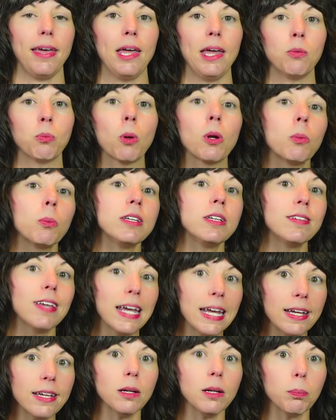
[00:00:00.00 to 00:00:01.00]
And when we
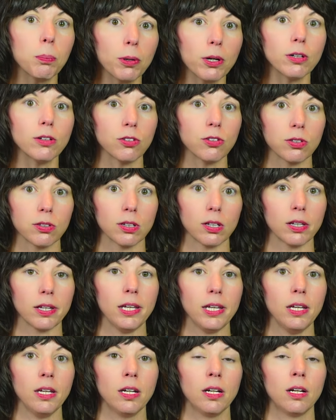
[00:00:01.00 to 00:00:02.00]
take it
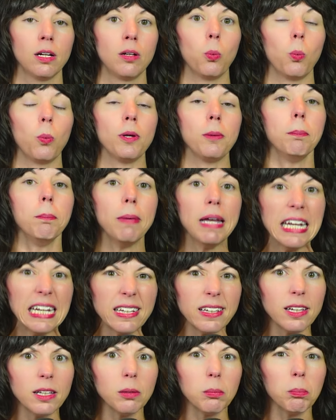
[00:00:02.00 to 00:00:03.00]
personally, we
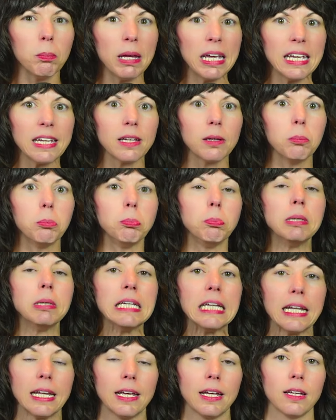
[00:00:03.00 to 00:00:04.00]
make it make
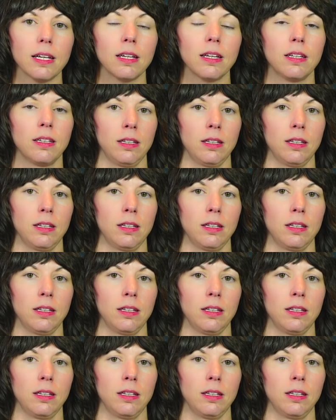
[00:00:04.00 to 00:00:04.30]
meaning.